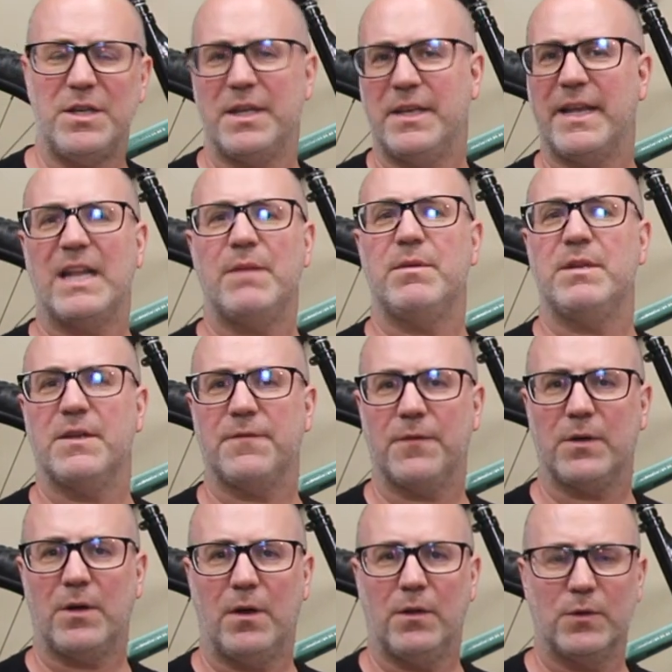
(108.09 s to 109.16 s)
You can get them in
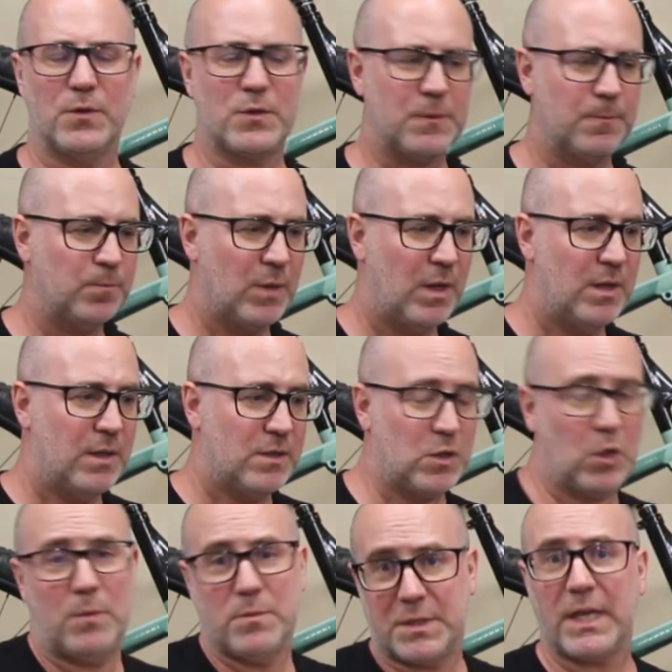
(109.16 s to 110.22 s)
different colors.
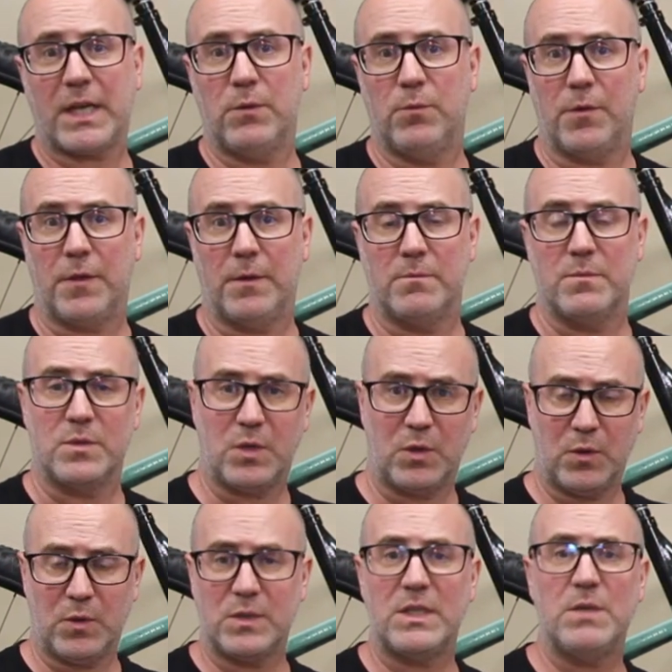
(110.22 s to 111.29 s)
So I'm sticking with them. So
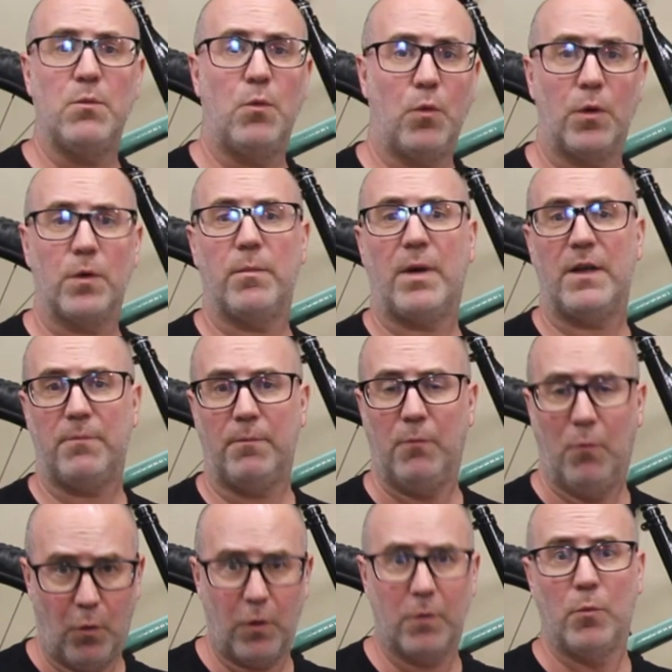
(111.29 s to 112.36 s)
you'll see more, in my,
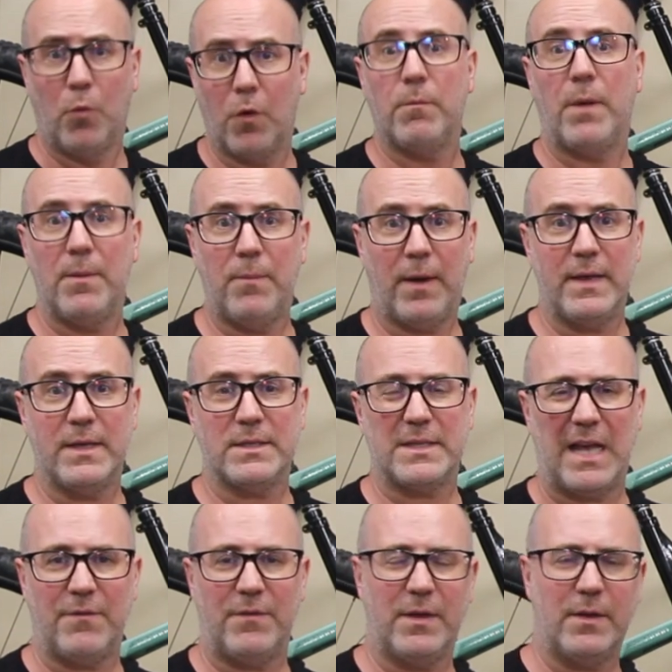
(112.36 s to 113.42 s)
more and more of my bikes
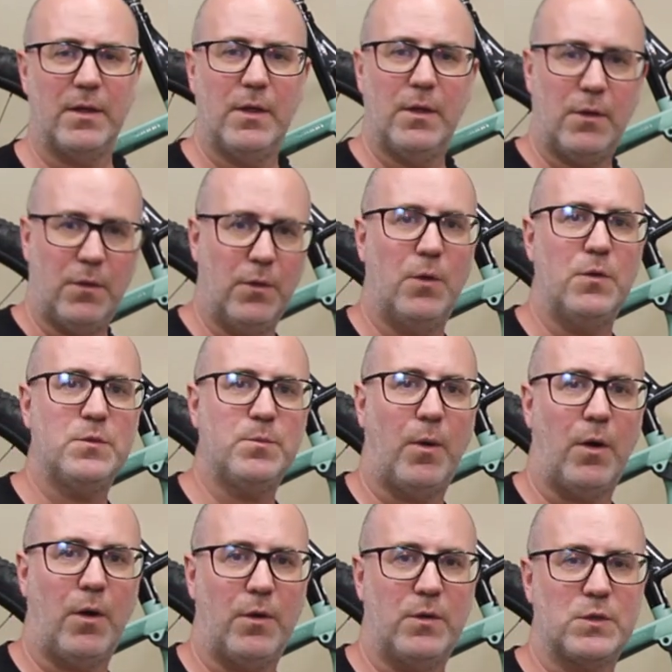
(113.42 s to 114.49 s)
having those
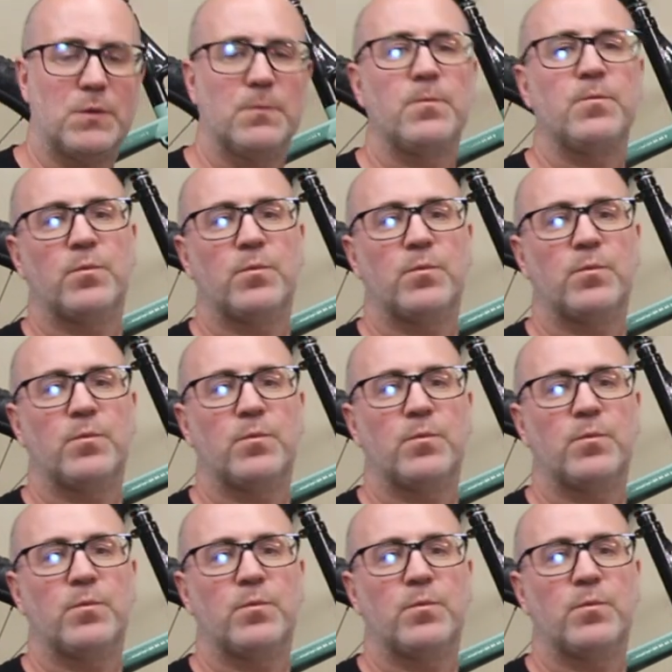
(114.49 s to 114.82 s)
bars.